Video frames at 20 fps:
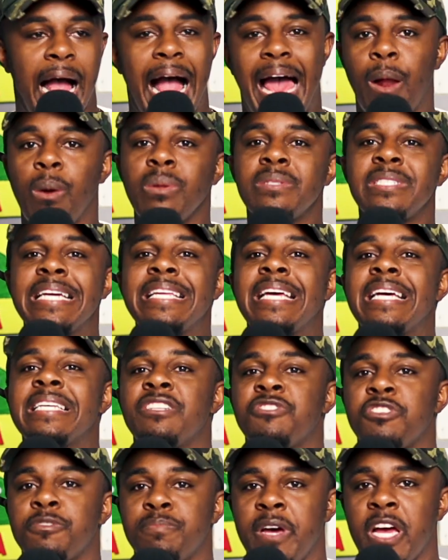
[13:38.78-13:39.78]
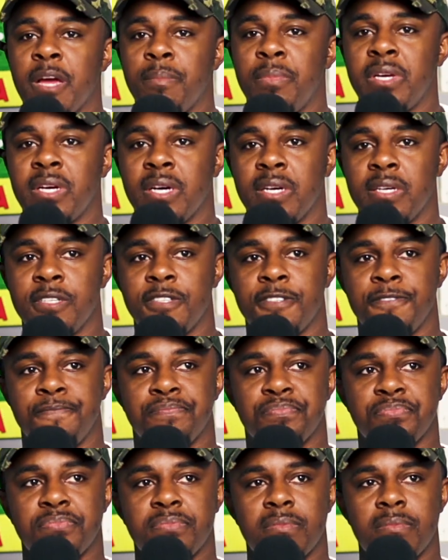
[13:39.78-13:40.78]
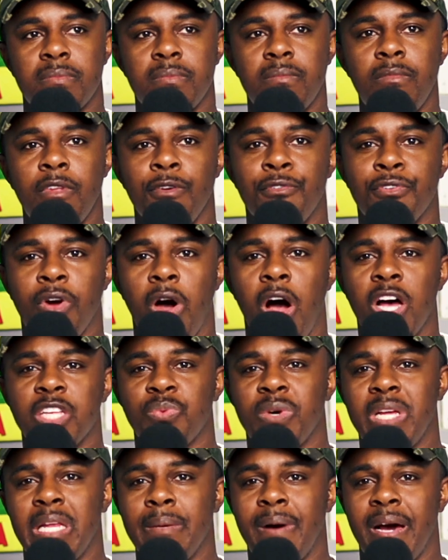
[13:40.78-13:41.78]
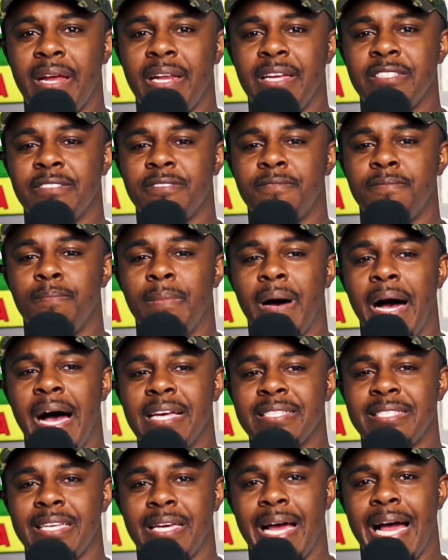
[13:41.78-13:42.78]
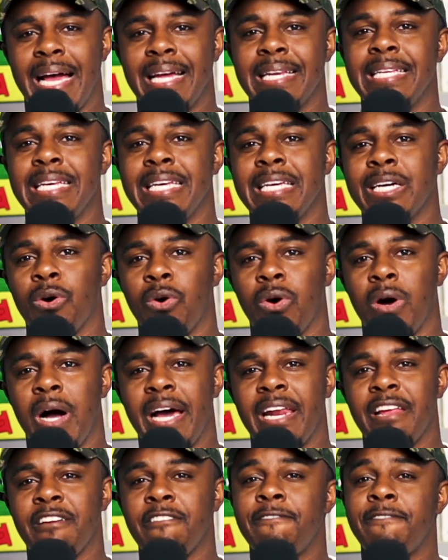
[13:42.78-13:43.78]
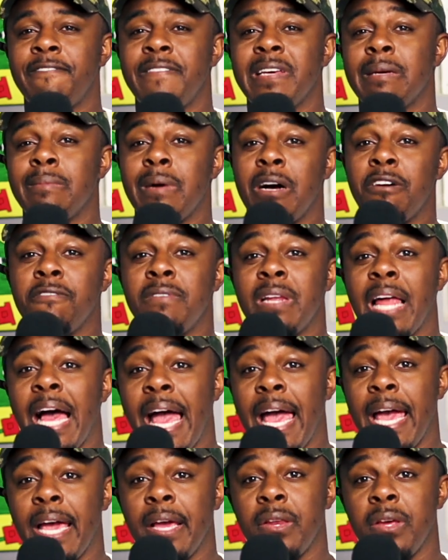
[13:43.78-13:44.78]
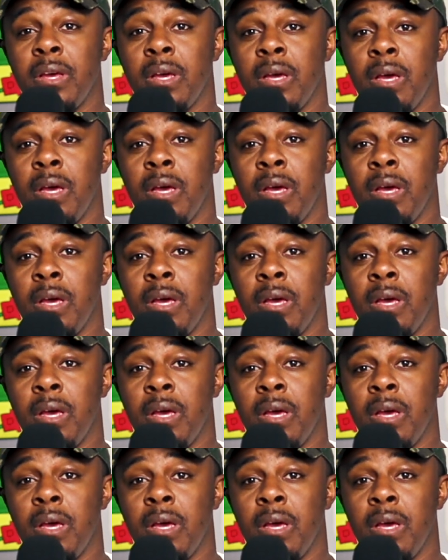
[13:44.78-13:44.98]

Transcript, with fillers: I don't take that disrespect because regardless what anybody's mindset, idea, or how they feel about Vlad,